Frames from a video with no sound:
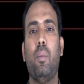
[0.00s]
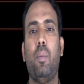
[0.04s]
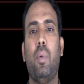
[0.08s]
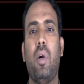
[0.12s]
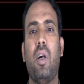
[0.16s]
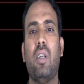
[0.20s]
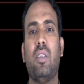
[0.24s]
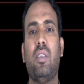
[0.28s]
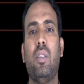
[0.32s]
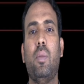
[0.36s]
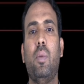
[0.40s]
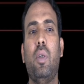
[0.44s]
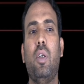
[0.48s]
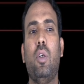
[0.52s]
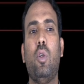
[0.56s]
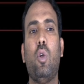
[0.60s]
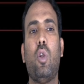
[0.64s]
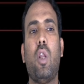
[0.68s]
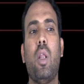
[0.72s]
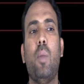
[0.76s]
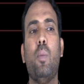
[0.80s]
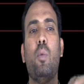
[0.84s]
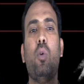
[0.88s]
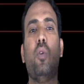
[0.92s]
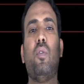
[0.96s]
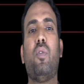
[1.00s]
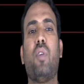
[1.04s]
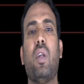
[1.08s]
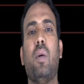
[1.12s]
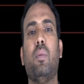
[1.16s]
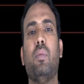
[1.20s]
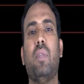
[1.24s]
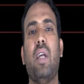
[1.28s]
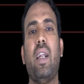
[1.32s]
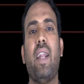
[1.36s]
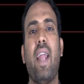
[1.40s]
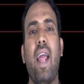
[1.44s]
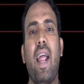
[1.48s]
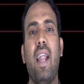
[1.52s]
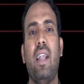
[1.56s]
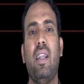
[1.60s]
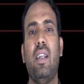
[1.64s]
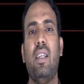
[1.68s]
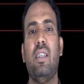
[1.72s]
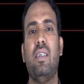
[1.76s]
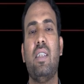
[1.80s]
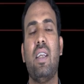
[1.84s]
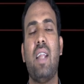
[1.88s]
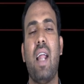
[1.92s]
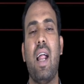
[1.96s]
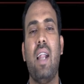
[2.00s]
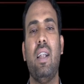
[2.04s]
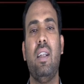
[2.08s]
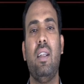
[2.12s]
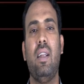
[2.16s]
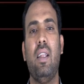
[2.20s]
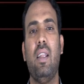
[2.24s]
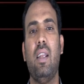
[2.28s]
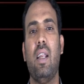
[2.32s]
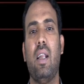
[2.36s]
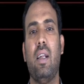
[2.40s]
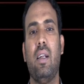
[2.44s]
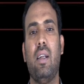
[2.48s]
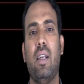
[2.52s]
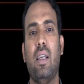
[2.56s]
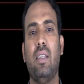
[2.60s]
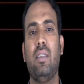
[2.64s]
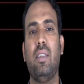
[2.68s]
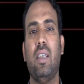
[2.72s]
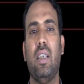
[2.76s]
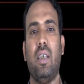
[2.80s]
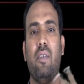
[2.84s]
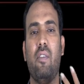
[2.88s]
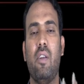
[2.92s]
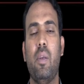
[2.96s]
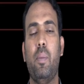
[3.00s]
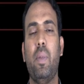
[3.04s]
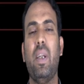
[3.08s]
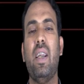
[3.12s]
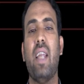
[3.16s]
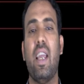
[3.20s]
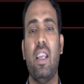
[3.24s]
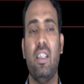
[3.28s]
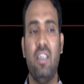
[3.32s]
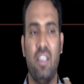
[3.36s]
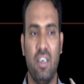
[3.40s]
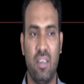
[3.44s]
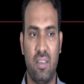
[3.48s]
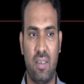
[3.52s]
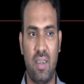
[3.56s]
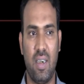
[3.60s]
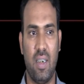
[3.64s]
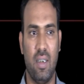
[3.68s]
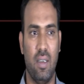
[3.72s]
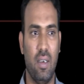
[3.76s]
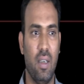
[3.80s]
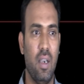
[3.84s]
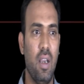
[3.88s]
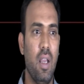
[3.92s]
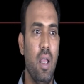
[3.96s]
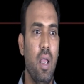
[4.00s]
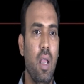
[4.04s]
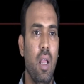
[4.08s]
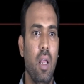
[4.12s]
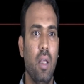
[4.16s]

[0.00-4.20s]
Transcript: possible to remove from that antigen until unless it will be digested.